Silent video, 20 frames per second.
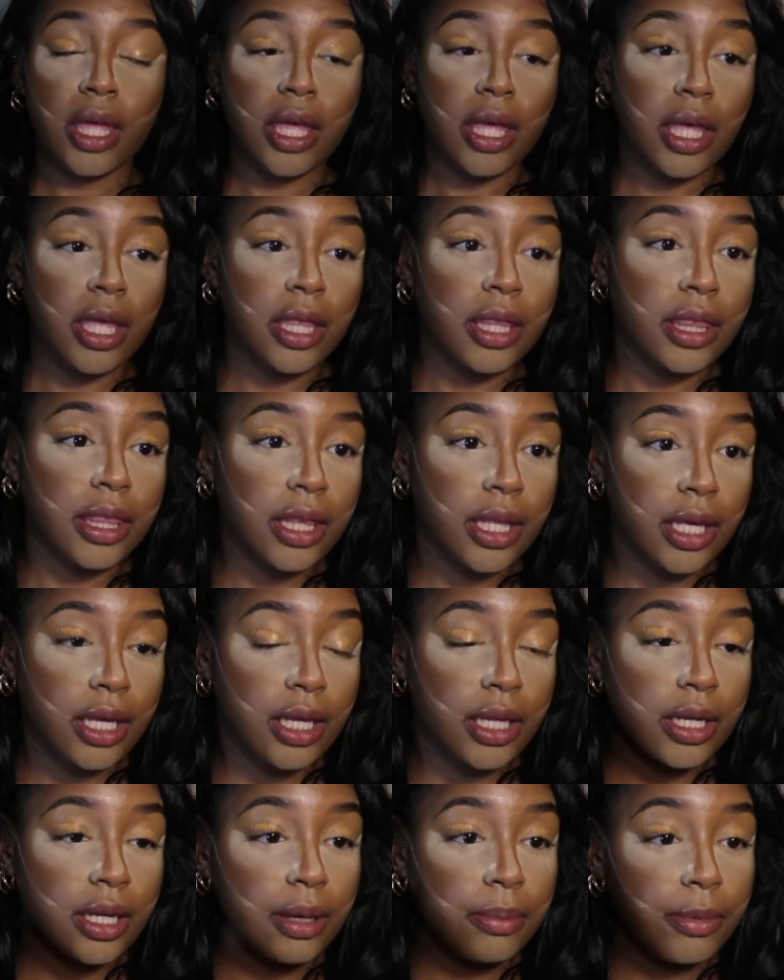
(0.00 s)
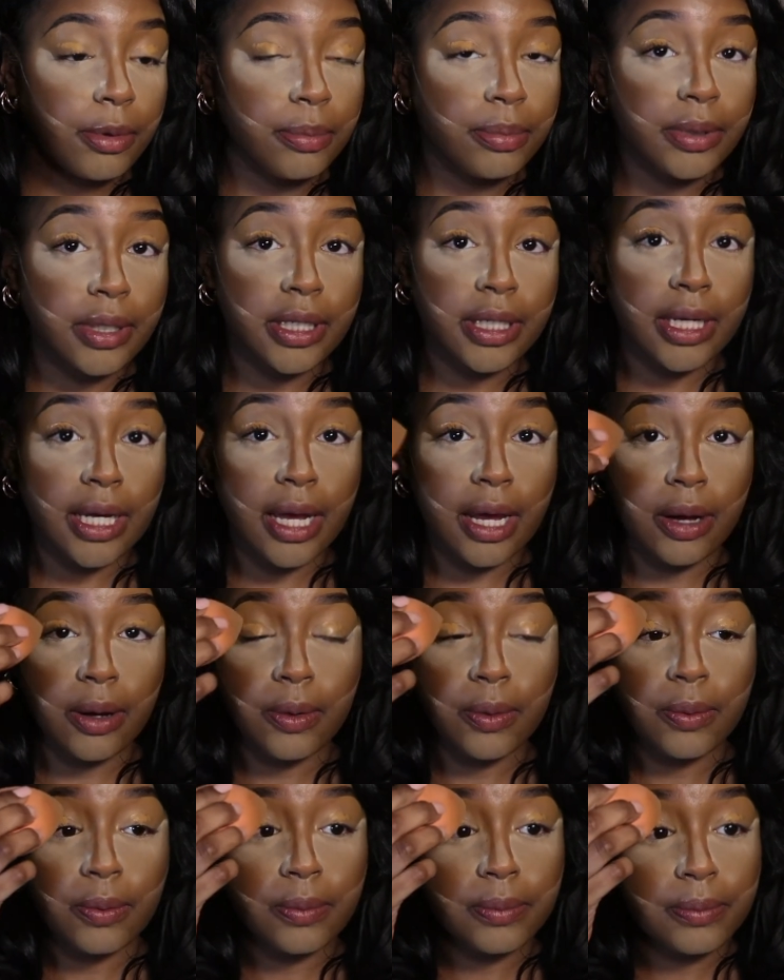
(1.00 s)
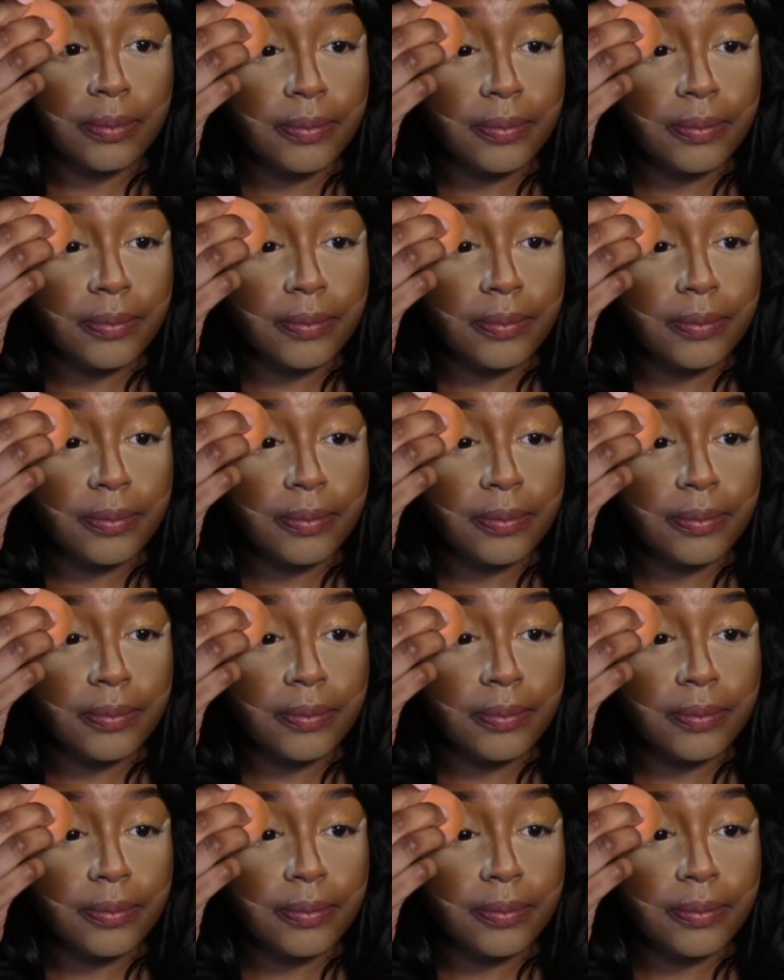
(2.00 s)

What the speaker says: And then I'm gonna blend it out.